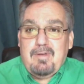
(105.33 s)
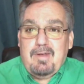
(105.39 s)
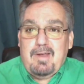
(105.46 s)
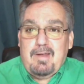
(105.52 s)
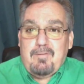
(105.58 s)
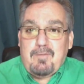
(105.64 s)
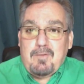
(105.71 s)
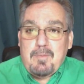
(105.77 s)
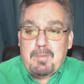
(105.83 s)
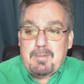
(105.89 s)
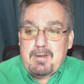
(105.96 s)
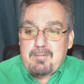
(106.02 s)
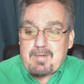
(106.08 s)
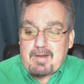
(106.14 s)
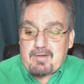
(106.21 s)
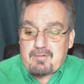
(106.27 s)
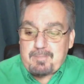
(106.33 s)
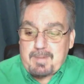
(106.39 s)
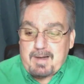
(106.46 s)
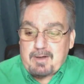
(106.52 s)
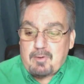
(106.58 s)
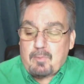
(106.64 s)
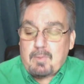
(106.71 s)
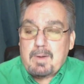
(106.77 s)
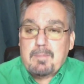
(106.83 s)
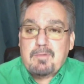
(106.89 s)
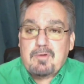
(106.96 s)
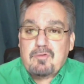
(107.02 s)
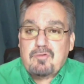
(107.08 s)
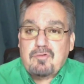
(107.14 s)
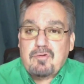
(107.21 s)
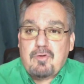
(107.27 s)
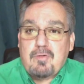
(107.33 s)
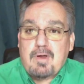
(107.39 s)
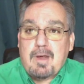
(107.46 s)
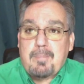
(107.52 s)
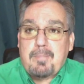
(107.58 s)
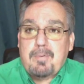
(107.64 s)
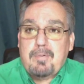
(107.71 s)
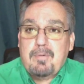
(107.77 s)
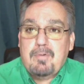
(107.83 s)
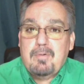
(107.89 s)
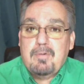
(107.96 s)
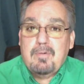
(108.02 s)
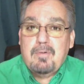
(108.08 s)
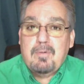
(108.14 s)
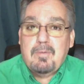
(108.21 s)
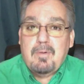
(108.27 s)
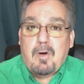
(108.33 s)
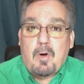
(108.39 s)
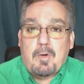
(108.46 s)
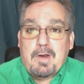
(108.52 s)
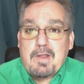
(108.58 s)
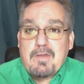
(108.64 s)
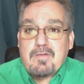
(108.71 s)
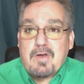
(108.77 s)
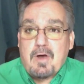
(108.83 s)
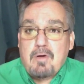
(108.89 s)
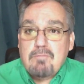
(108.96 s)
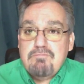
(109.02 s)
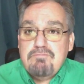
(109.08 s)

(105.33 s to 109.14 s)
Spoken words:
if you believe that spider web just showed up on its own,